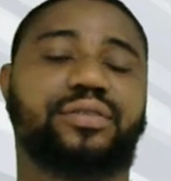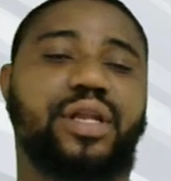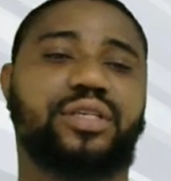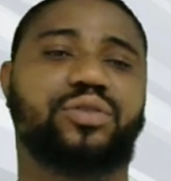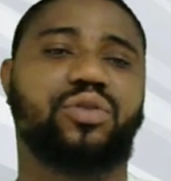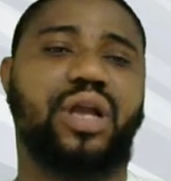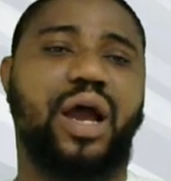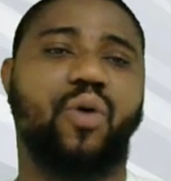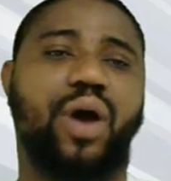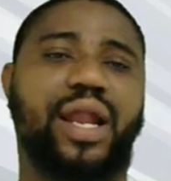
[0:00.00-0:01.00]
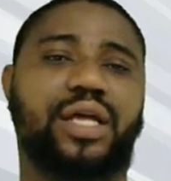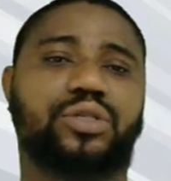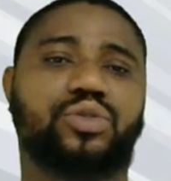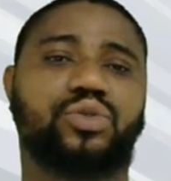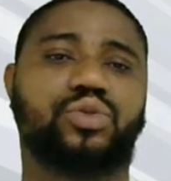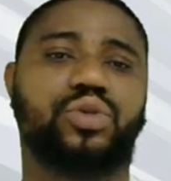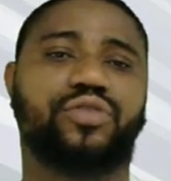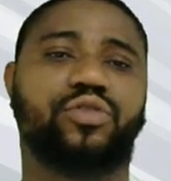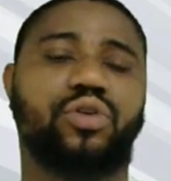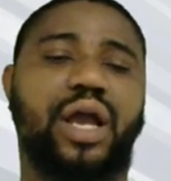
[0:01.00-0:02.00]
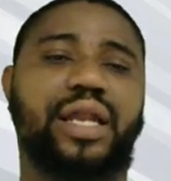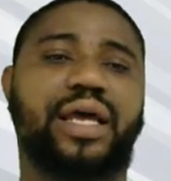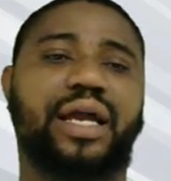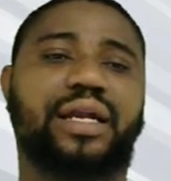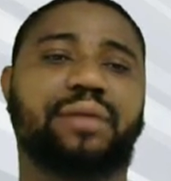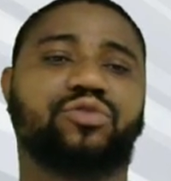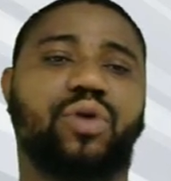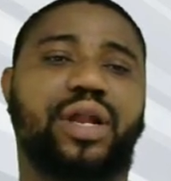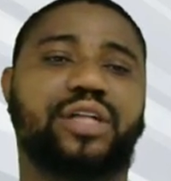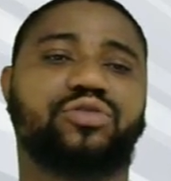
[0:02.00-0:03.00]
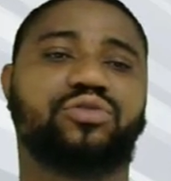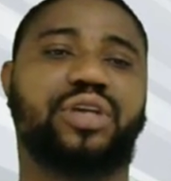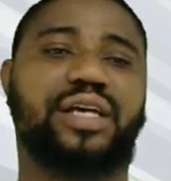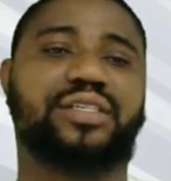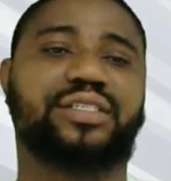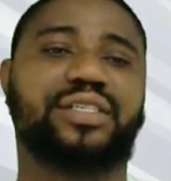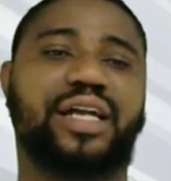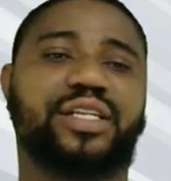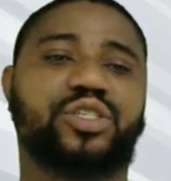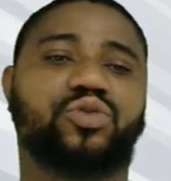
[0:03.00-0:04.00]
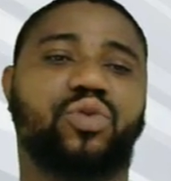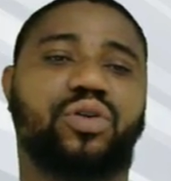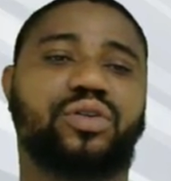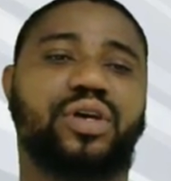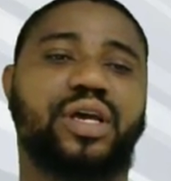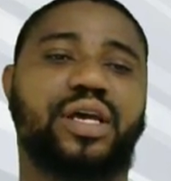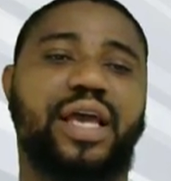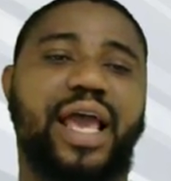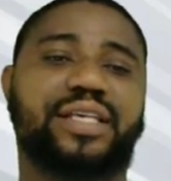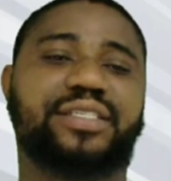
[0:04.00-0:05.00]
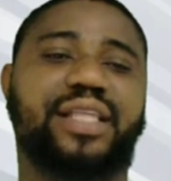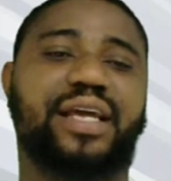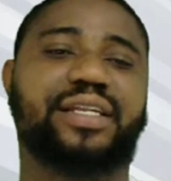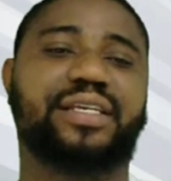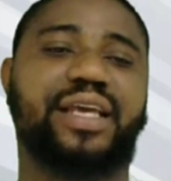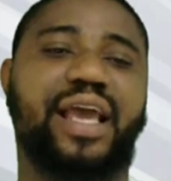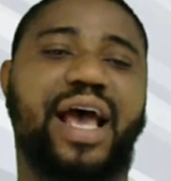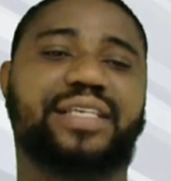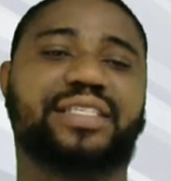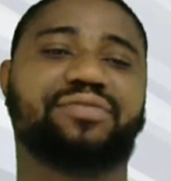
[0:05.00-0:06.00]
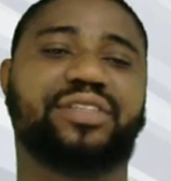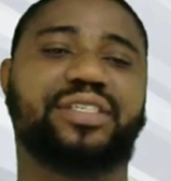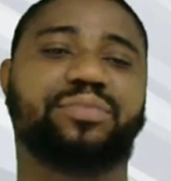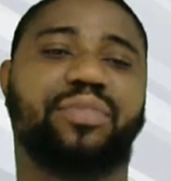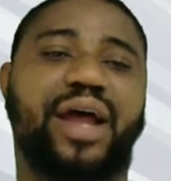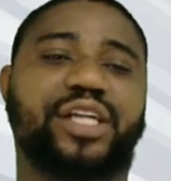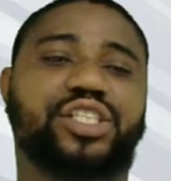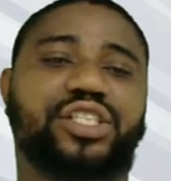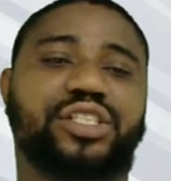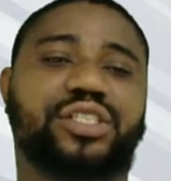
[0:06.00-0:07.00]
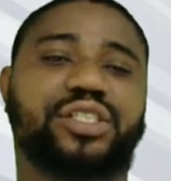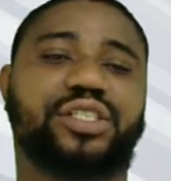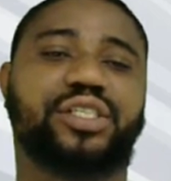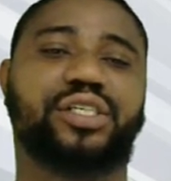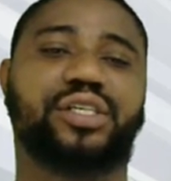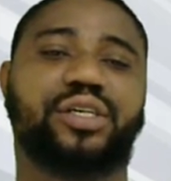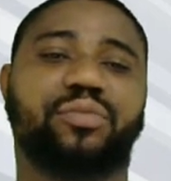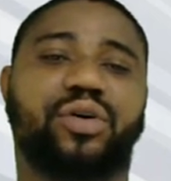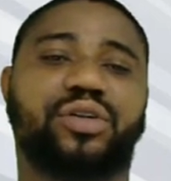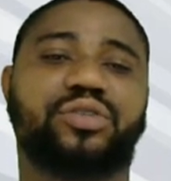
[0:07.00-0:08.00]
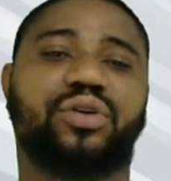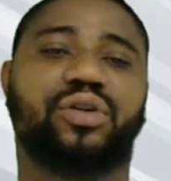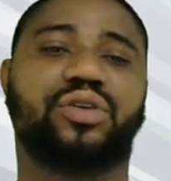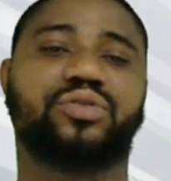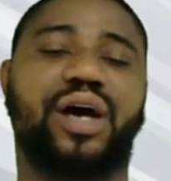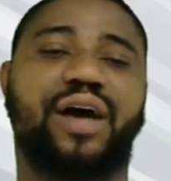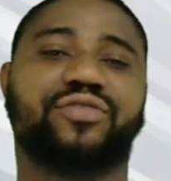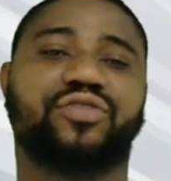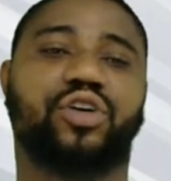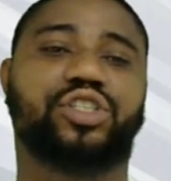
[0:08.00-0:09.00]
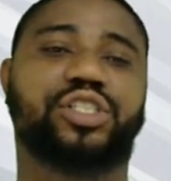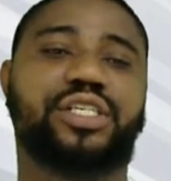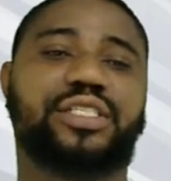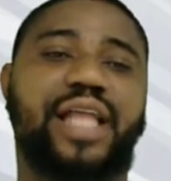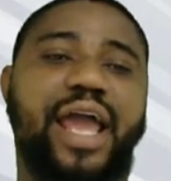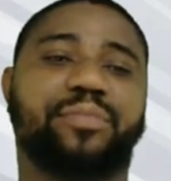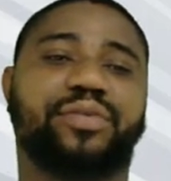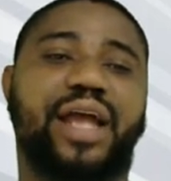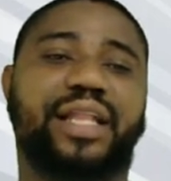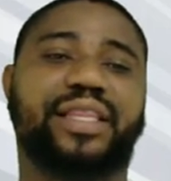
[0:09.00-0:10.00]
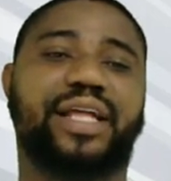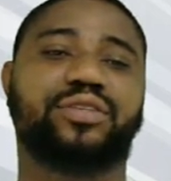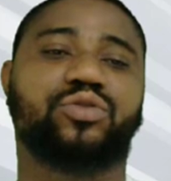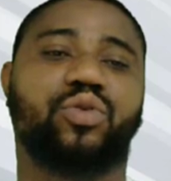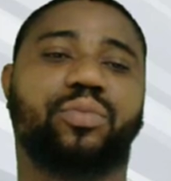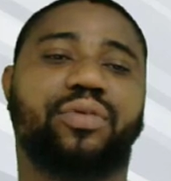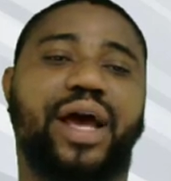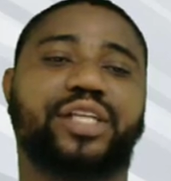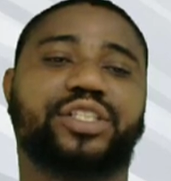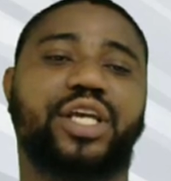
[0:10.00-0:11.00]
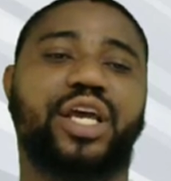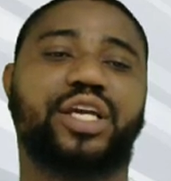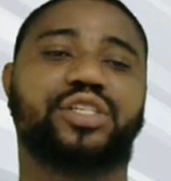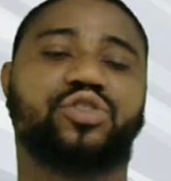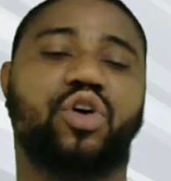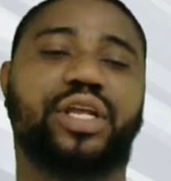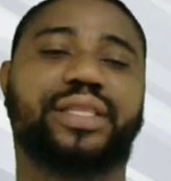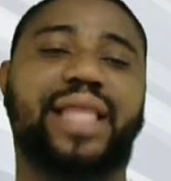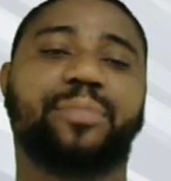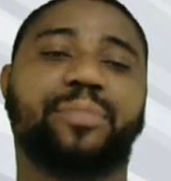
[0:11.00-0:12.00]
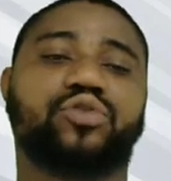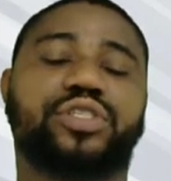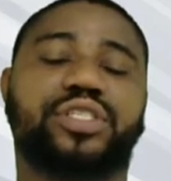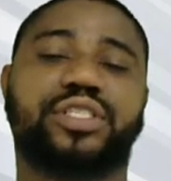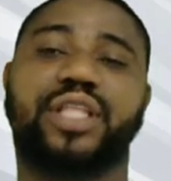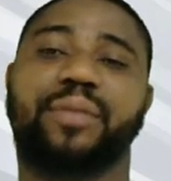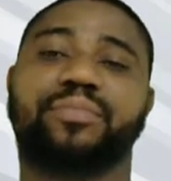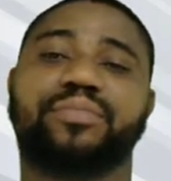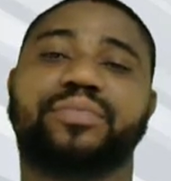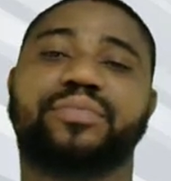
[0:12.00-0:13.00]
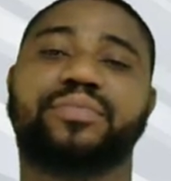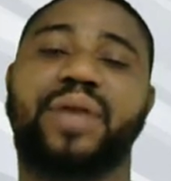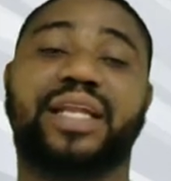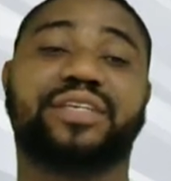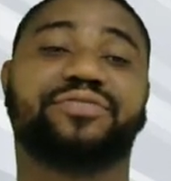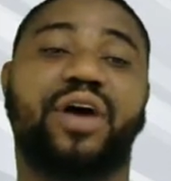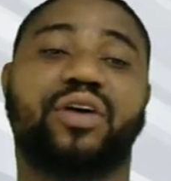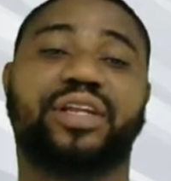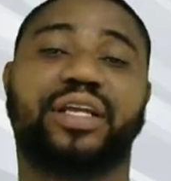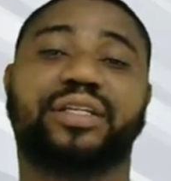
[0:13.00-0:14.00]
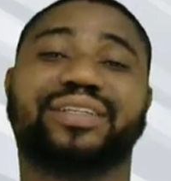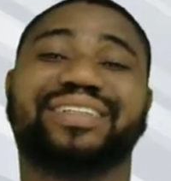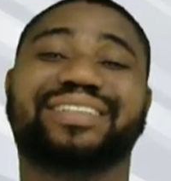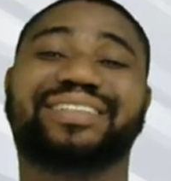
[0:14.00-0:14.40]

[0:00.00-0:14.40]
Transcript: let's look at 1 and 2. If you look at diagrams 1 and 2, you can see that this one extends here as if it is branching. But this one doesn't have such. This type that tends to branch is called a taproot system and is found in